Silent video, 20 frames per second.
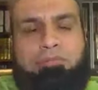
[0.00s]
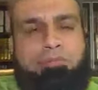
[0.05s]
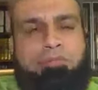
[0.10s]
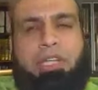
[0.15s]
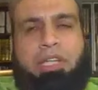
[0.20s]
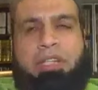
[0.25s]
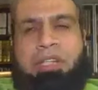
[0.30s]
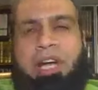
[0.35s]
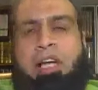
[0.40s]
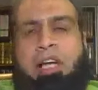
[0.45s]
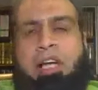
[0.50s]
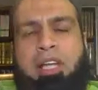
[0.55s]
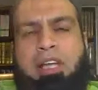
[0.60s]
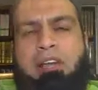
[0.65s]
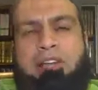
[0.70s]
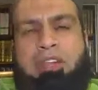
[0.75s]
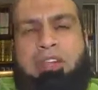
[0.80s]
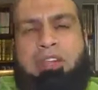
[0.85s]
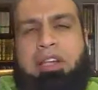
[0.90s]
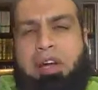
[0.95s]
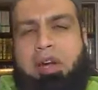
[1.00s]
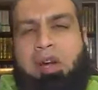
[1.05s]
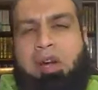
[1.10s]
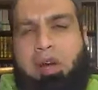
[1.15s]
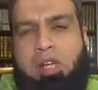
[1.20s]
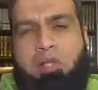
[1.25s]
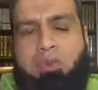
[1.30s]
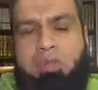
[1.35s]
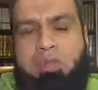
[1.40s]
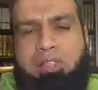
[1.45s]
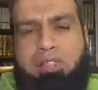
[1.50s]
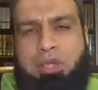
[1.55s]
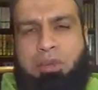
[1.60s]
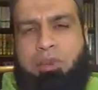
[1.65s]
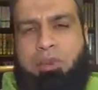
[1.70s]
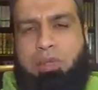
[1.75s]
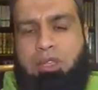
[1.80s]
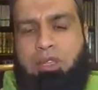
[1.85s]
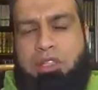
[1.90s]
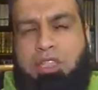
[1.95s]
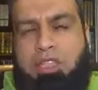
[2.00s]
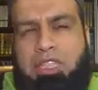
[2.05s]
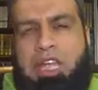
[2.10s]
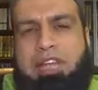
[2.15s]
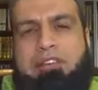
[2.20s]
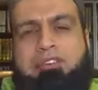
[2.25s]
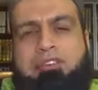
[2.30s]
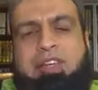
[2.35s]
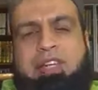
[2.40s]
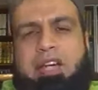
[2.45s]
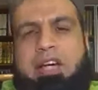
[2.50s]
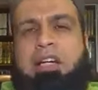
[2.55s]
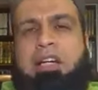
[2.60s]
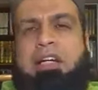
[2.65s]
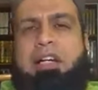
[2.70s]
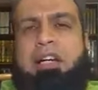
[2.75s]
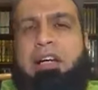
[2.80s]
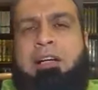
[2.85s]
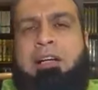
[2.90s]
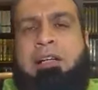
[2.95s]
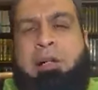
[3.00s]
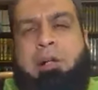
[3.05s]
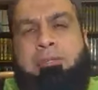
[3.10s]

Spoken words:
May Allah fill our hearts with sakoon in this life and akhirah.